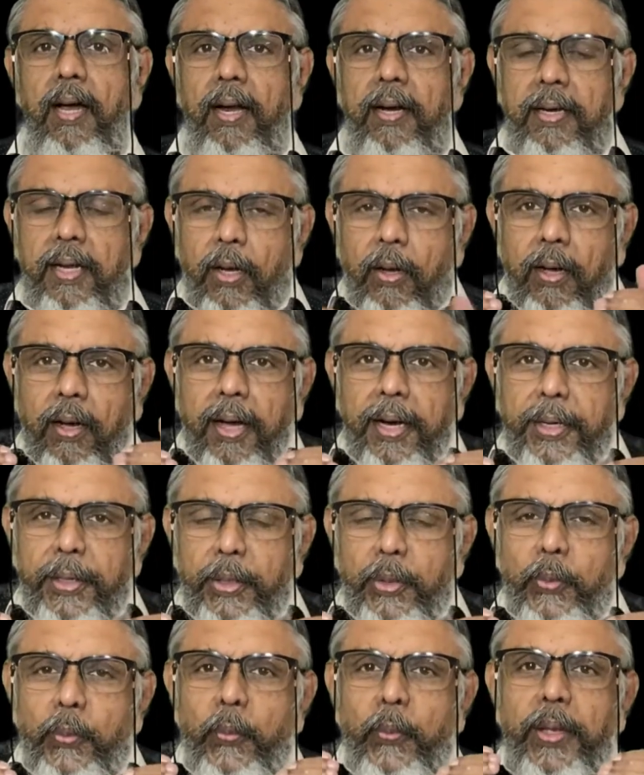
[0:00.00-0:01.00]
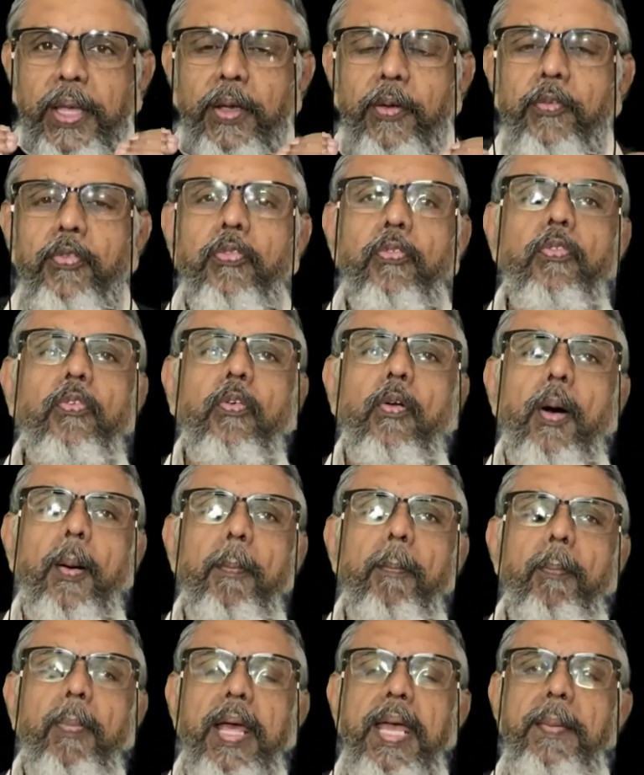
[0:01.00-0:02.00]
Now, continuing
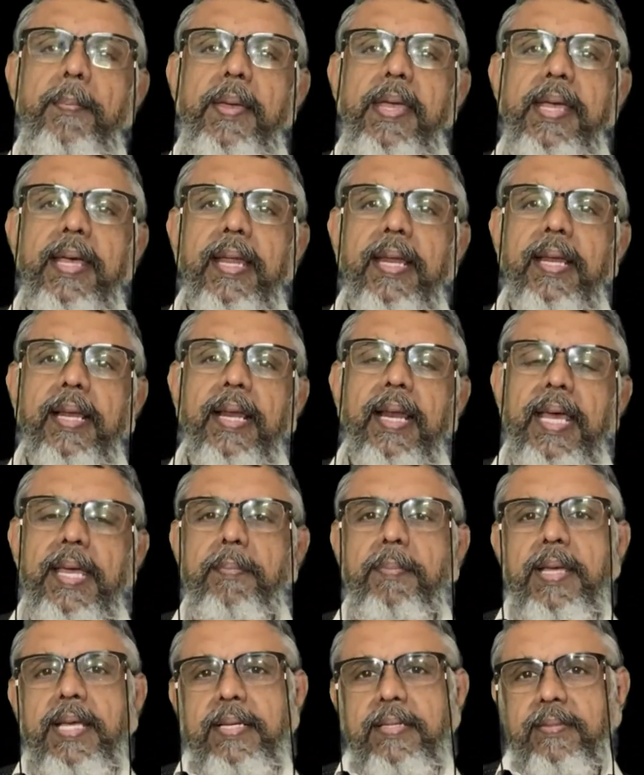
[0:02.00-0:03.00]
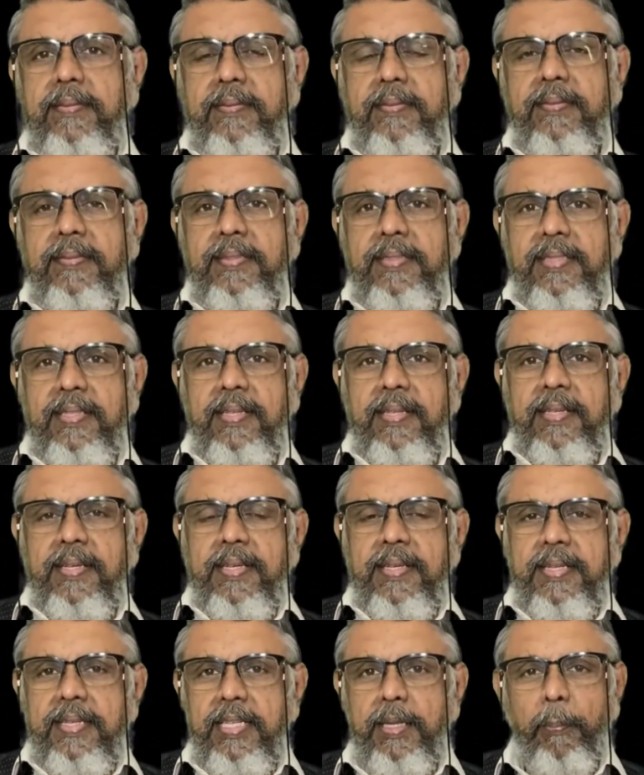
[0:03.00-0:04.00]
from blaming and claiming,
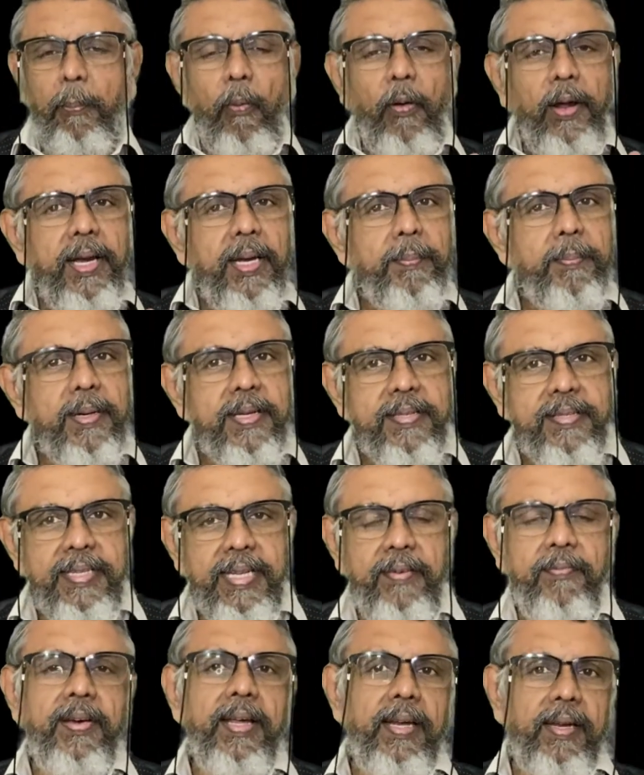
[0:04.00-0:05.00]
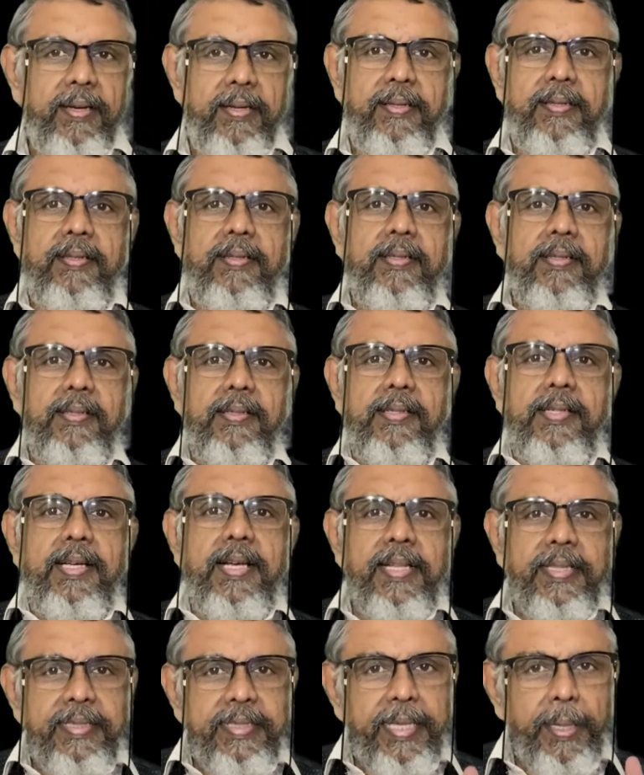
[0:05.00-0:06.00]
the point number 7,
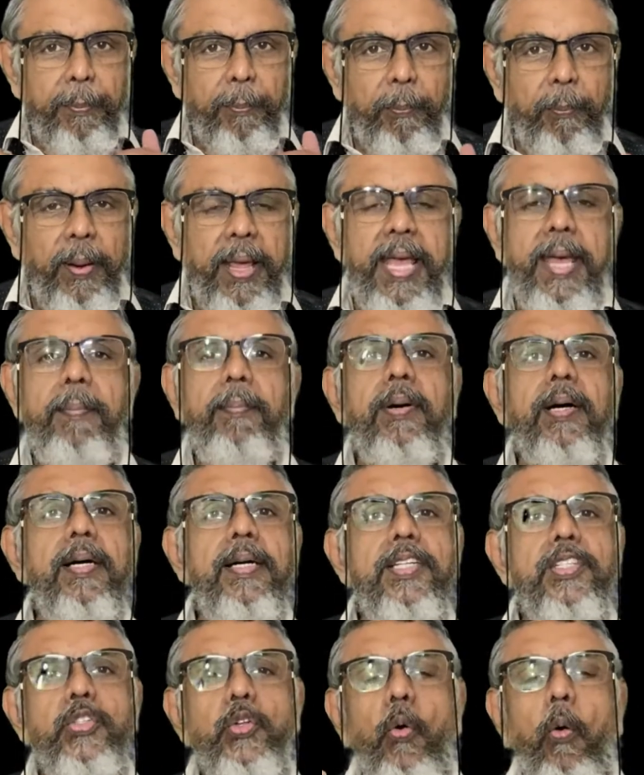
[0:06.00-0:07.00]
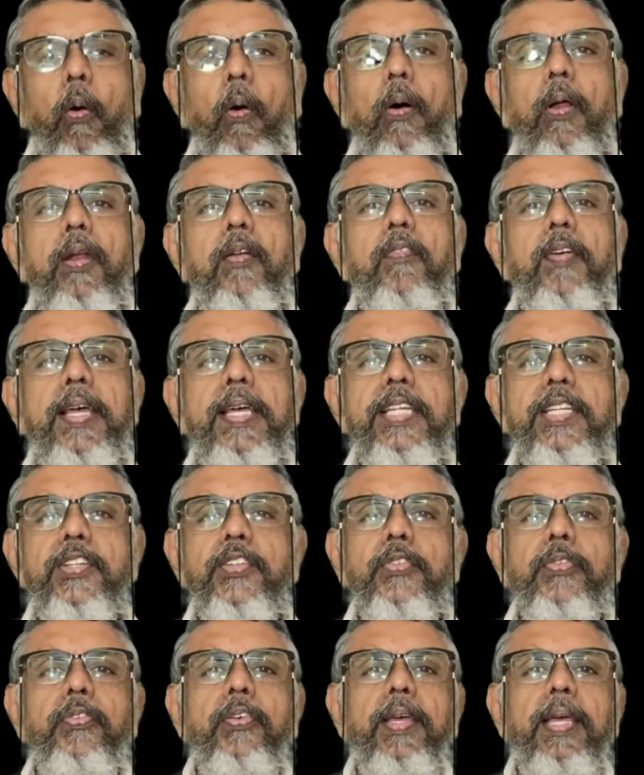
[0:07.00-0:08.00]
the blamers always
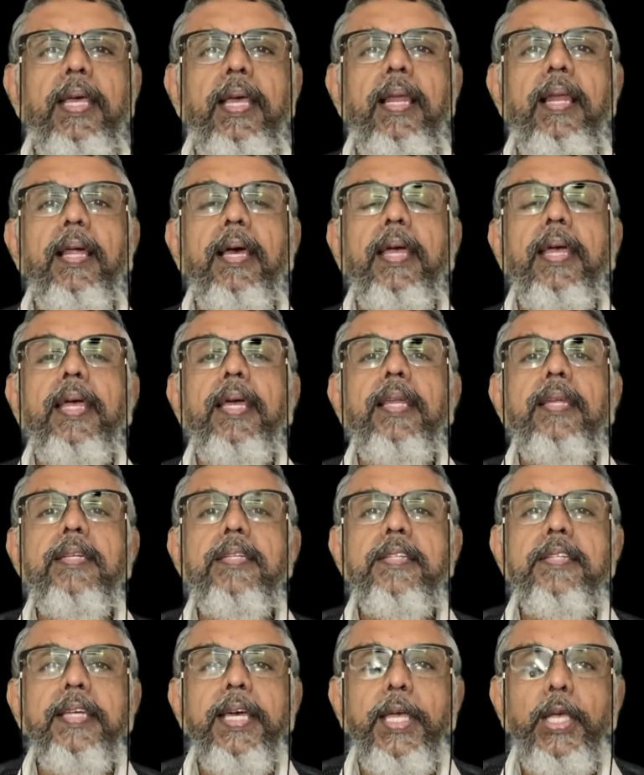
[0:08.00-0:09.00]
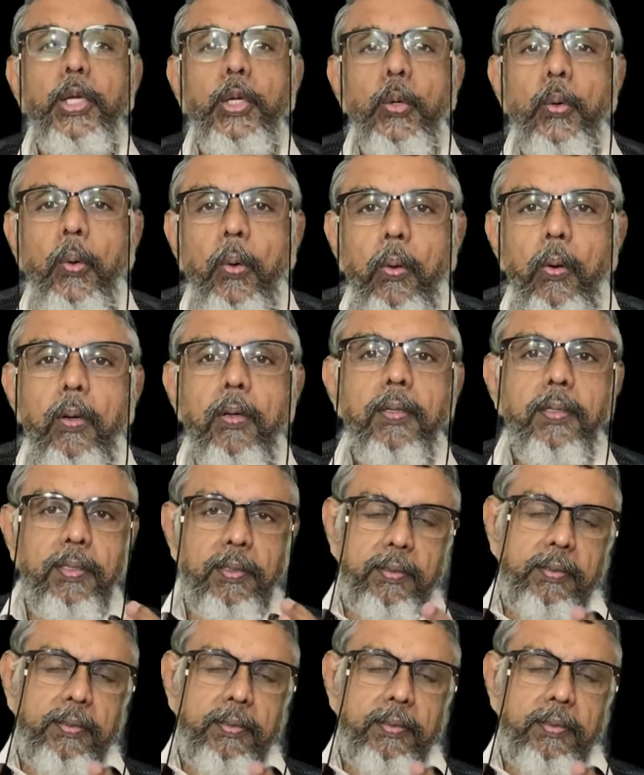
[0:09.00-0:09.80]
feel insecure.